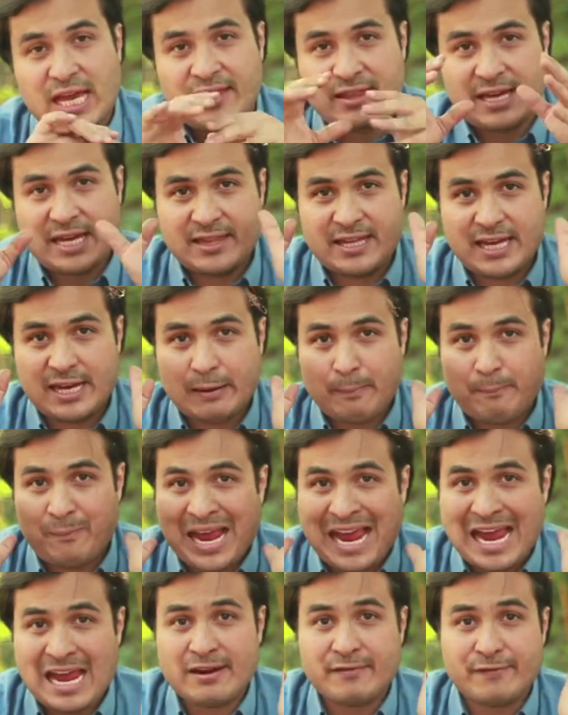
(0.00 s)
they then
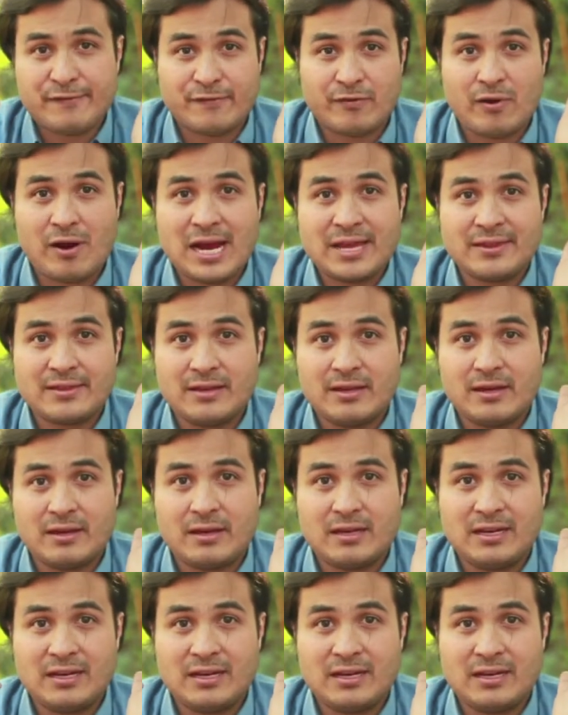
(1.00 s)
pan fry the